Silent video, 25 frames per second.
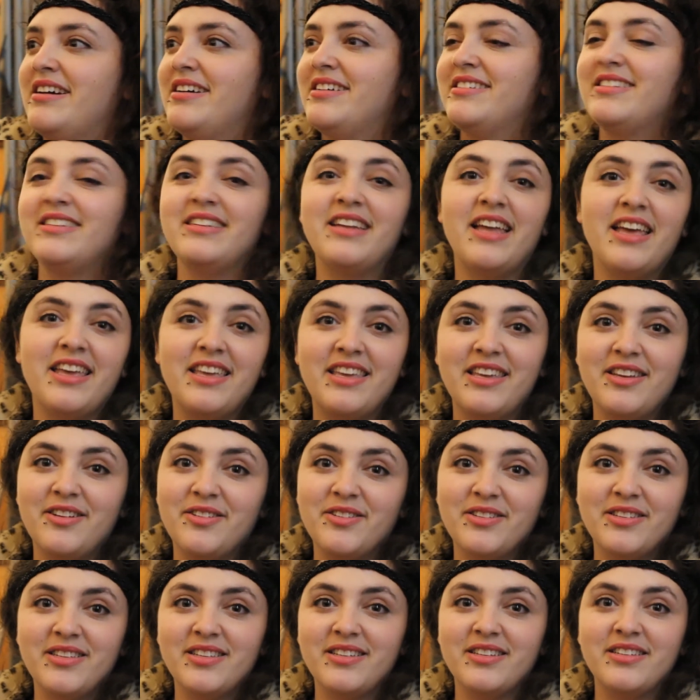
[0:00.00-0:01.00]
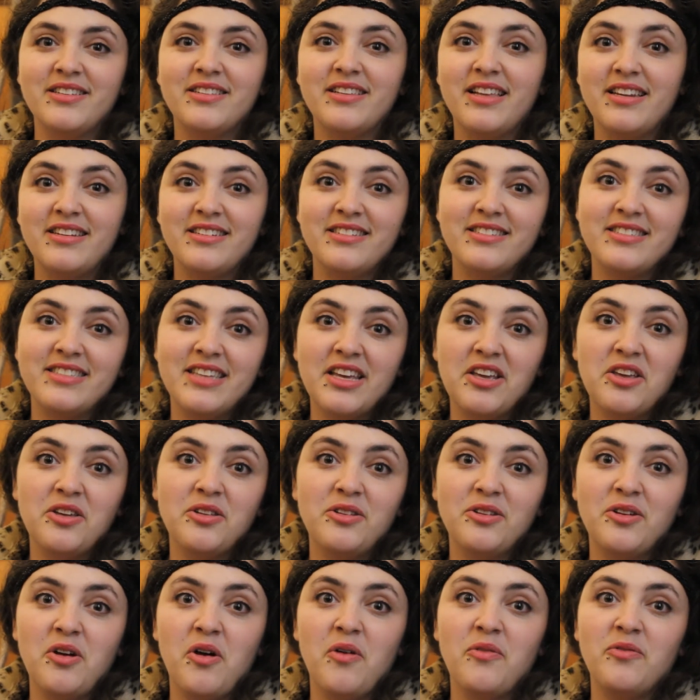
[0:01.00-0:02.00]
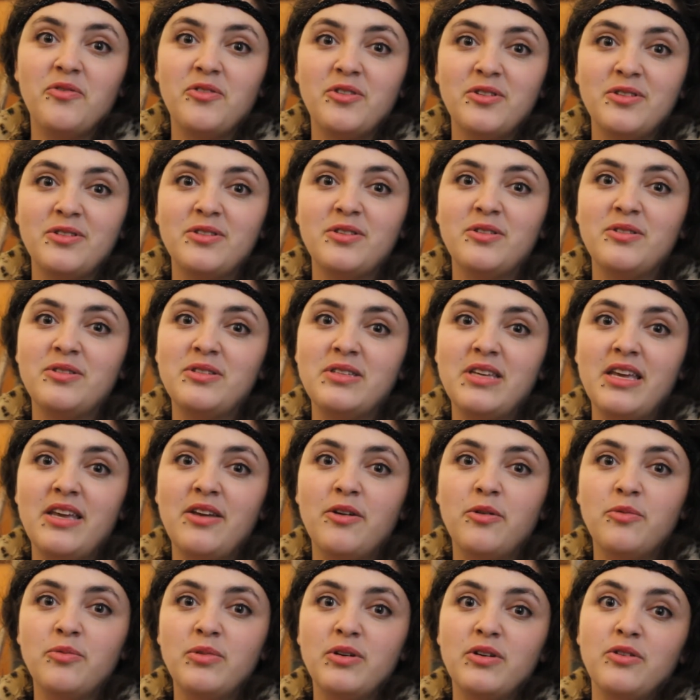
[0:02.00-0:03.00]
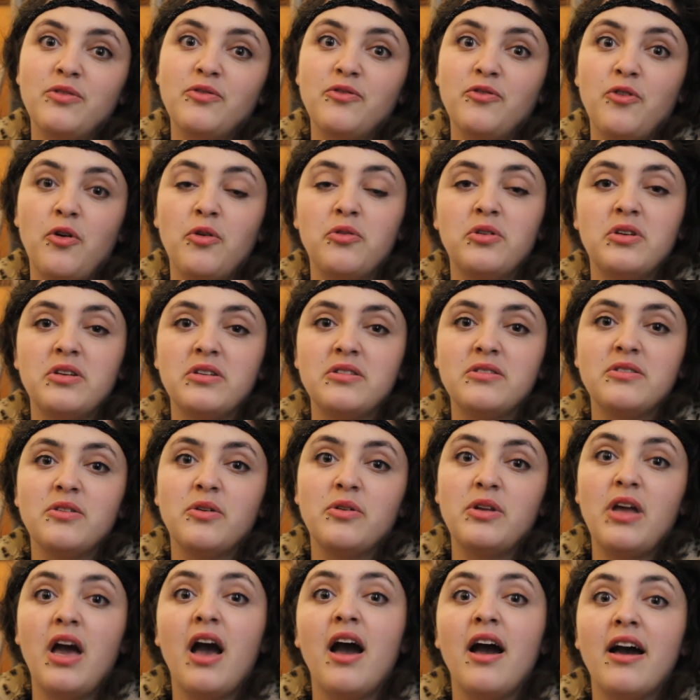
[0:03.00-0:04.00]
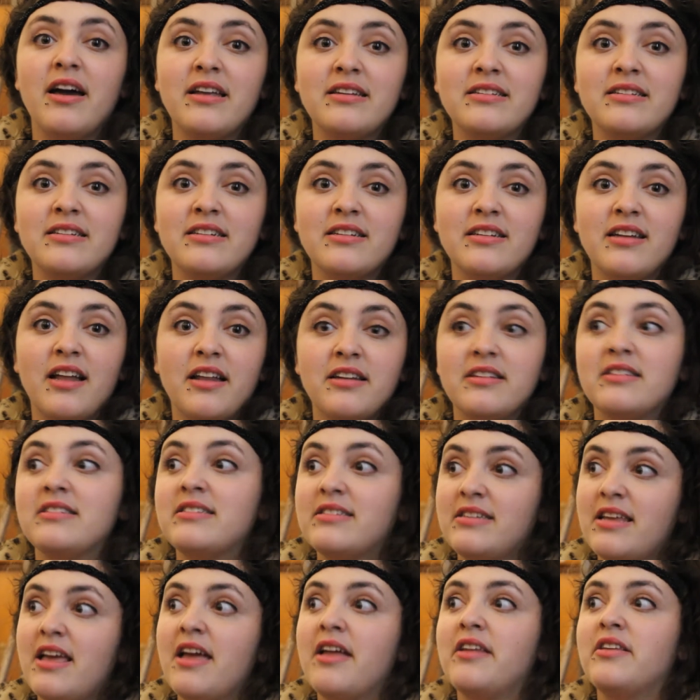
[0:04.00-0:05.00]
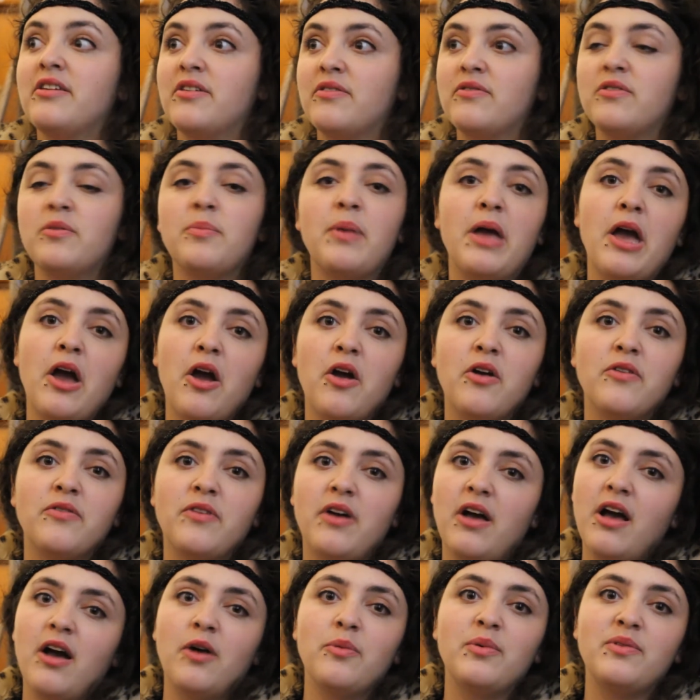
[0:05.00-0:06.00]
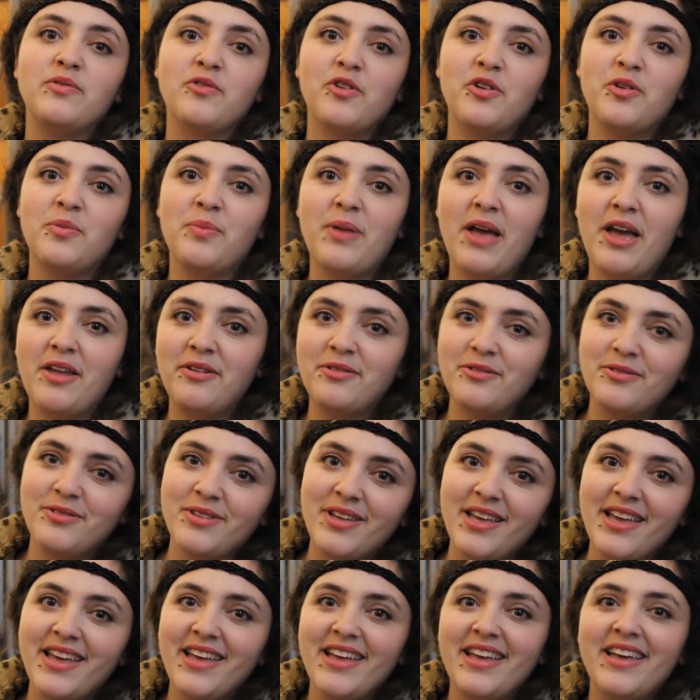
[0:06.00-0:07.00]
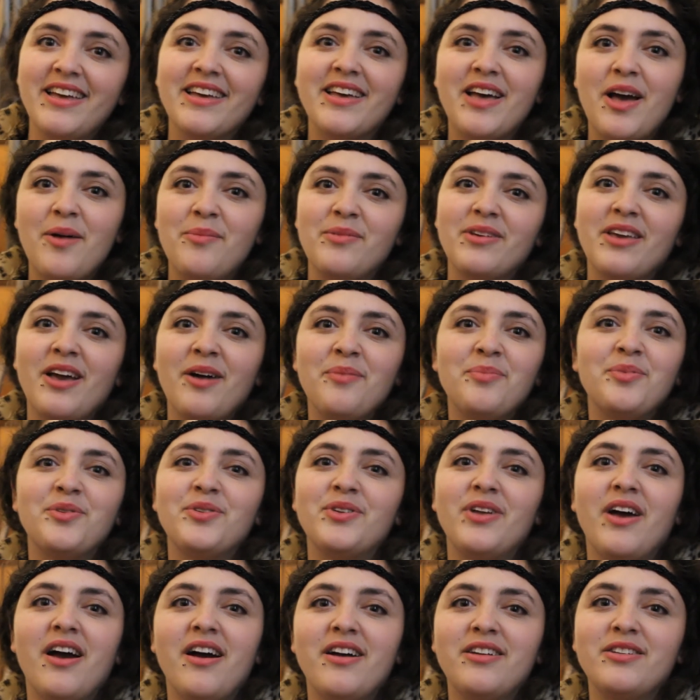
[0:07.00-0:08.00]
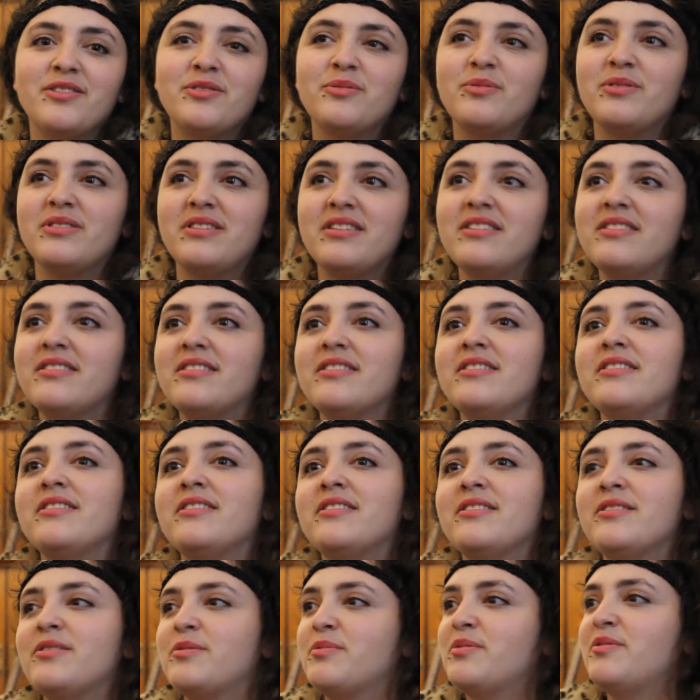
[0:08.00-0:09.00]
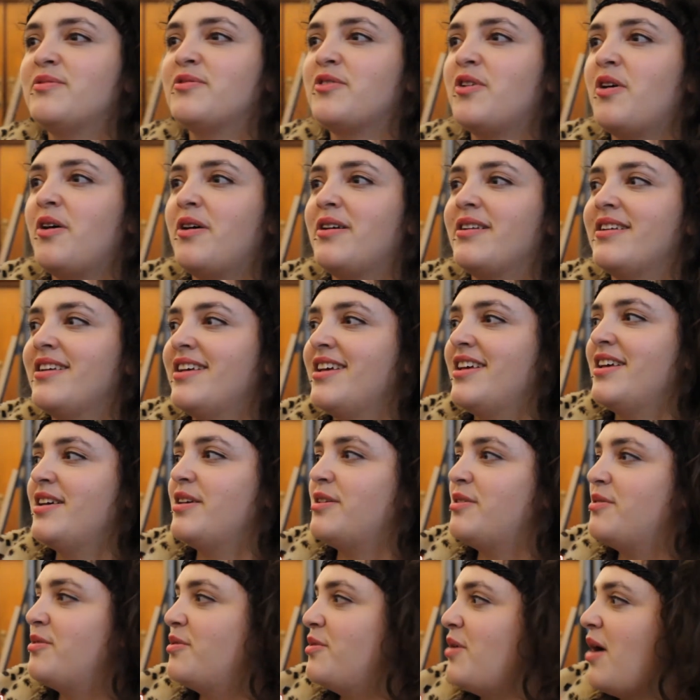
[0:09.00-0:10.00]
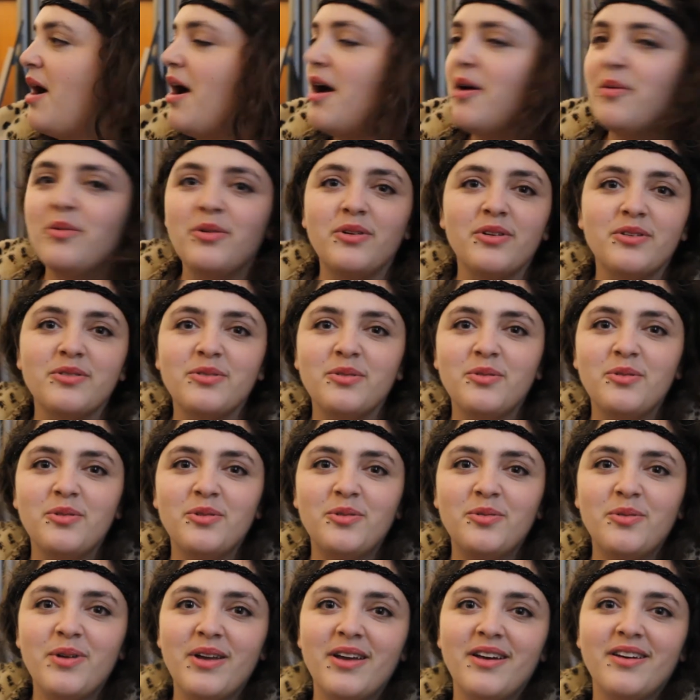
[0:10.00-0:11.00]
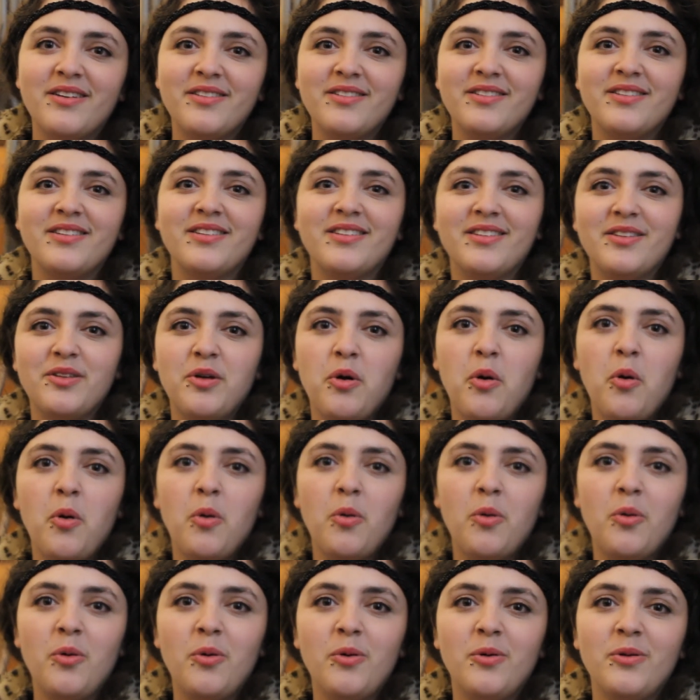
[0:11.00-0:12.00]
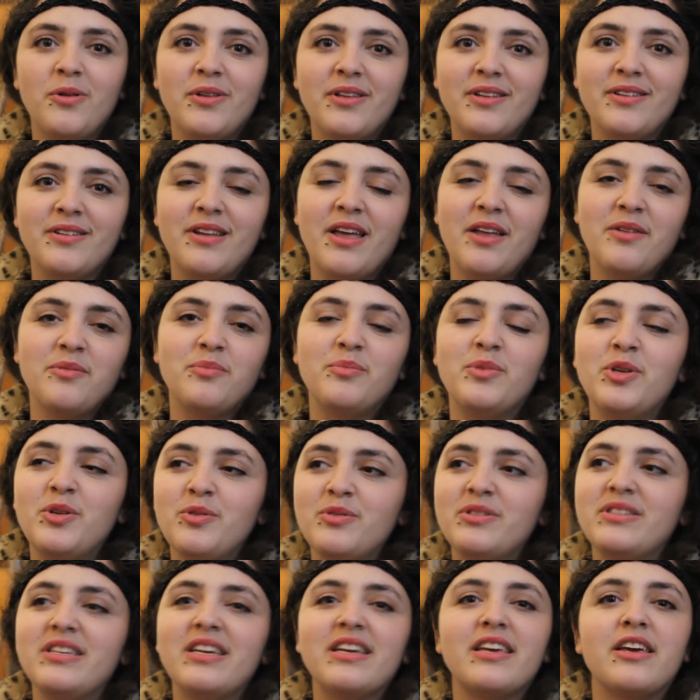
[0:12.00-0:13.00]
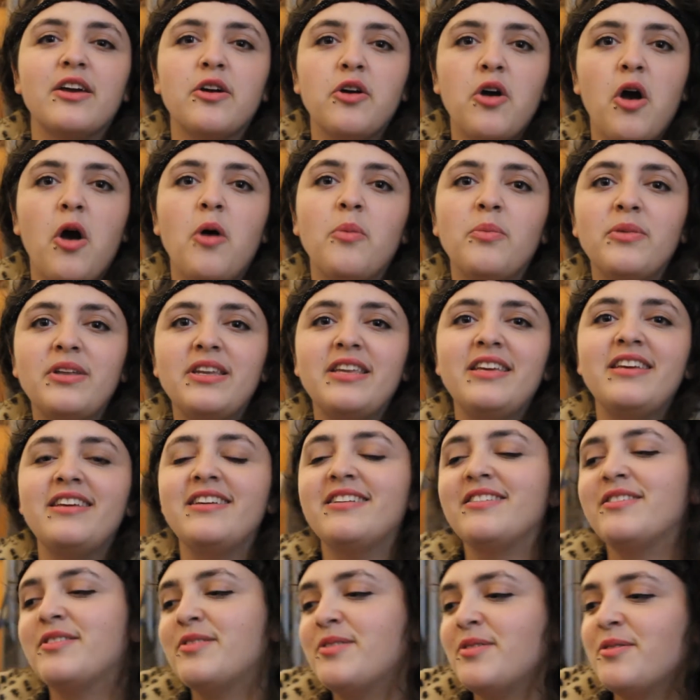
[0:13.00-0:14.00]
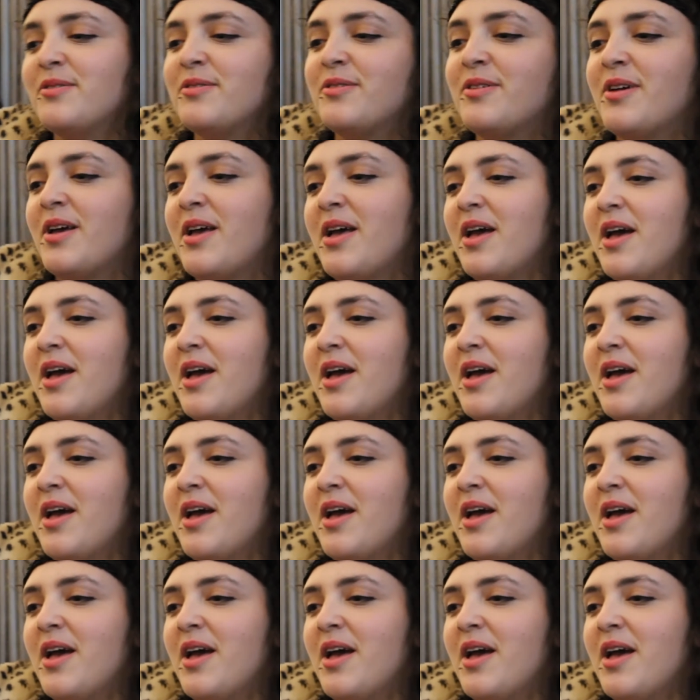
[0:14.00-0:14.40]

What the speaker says: today here at the London Secular Conference, you see a real focus on art and an understanding of the power of art. We've got a panel coming up on art as resistance. We've got artworks all around the hall, and music and comedy, and so